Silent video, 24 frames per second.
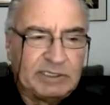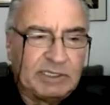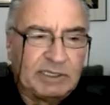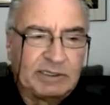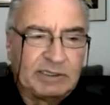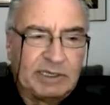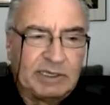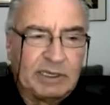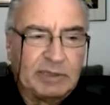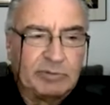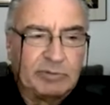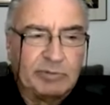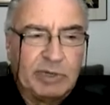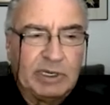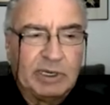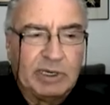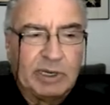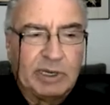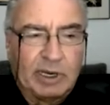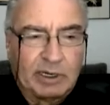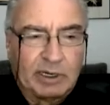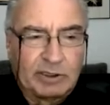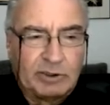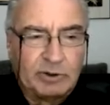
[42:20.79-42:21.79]
It can be
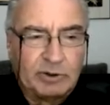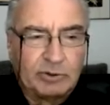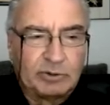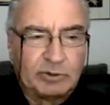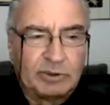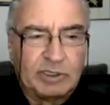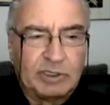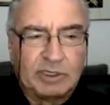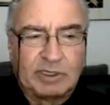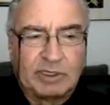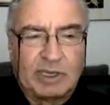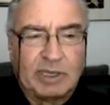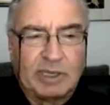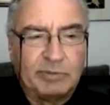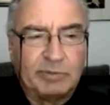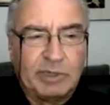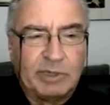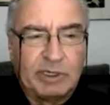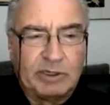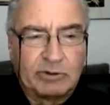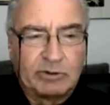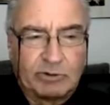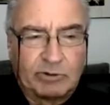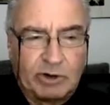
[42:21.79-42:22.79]
acute, it can
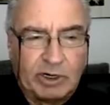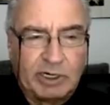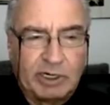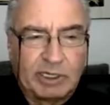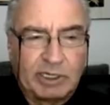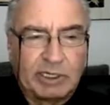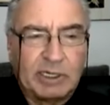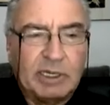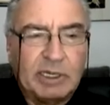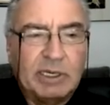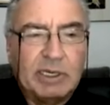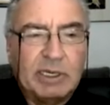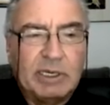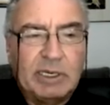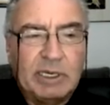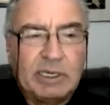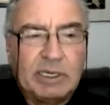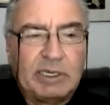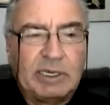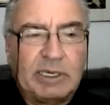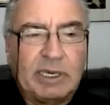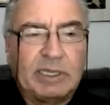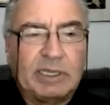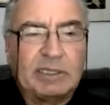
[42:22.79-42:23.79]
be chronic,
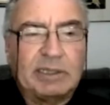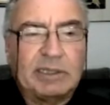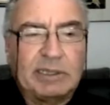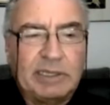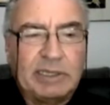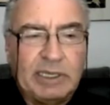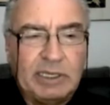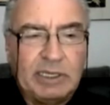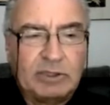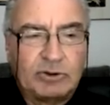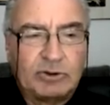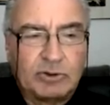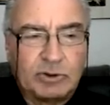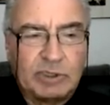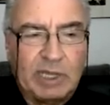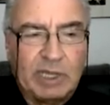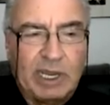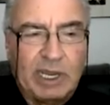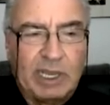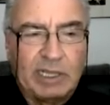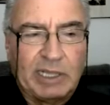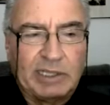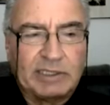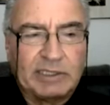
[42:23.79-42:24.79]
it can lead to
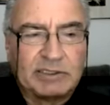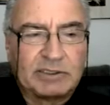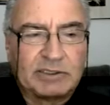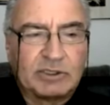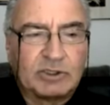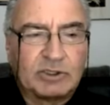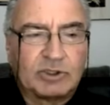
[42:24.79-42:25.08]
dialysis.